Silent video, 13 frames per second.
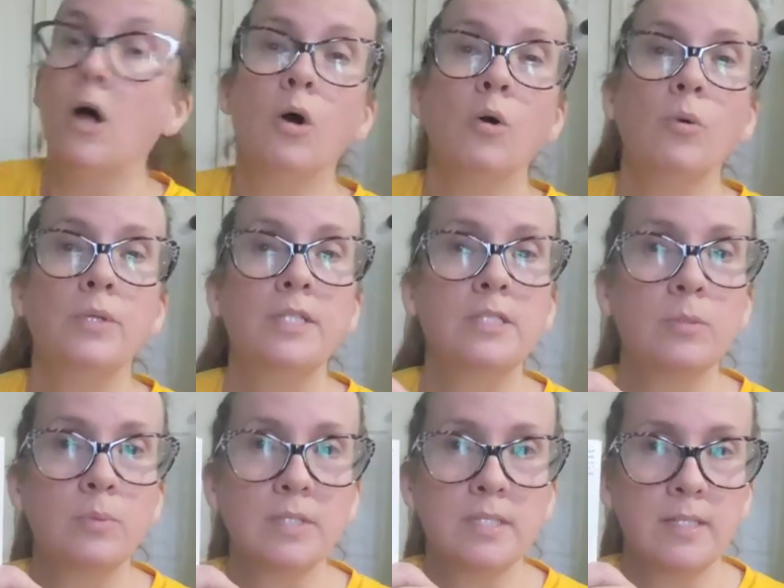Oh,
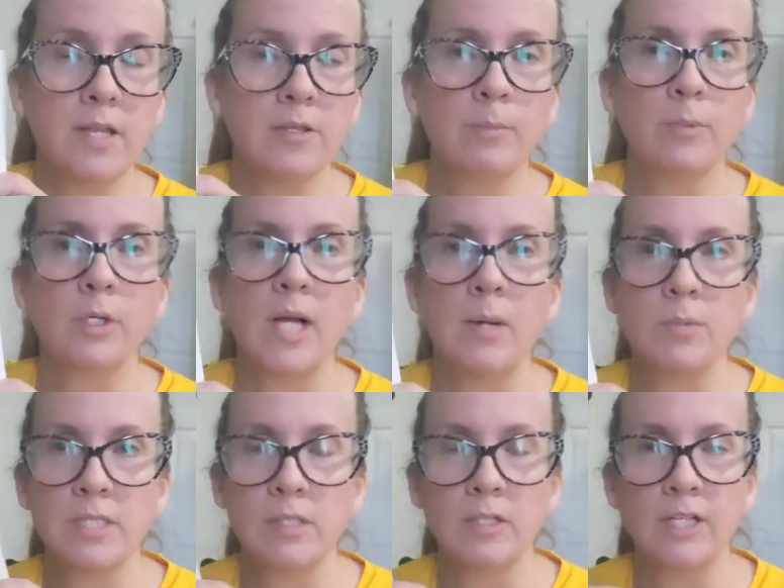this was another book I
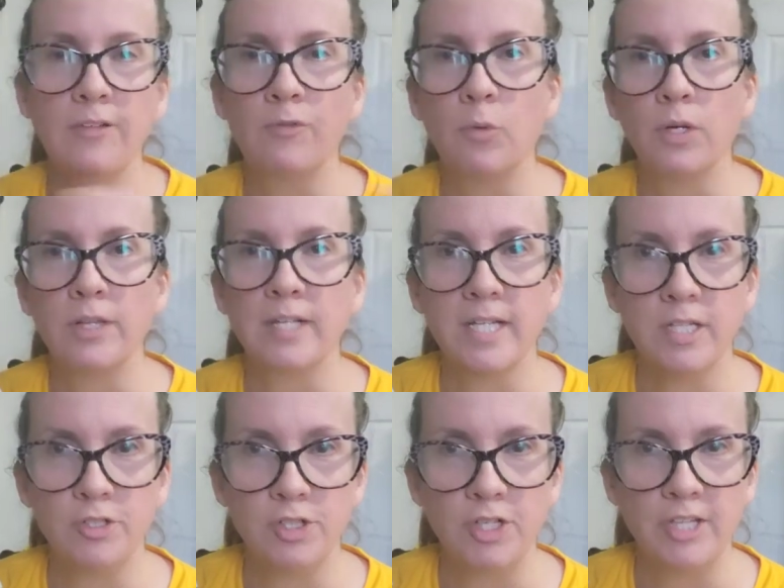was looking for in the
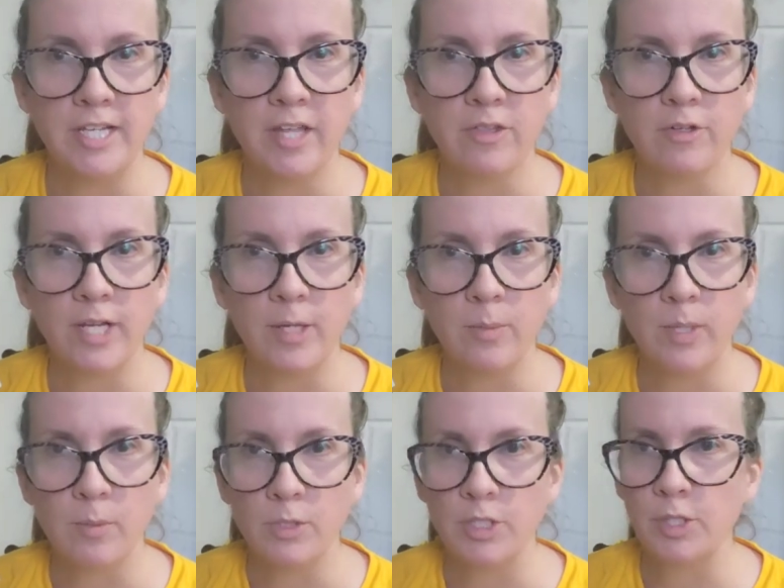kitchen the other day when
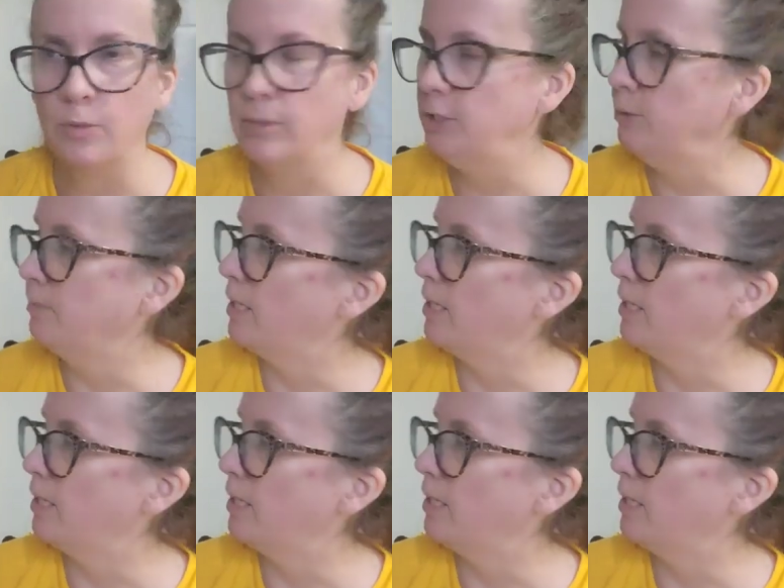I was showing you my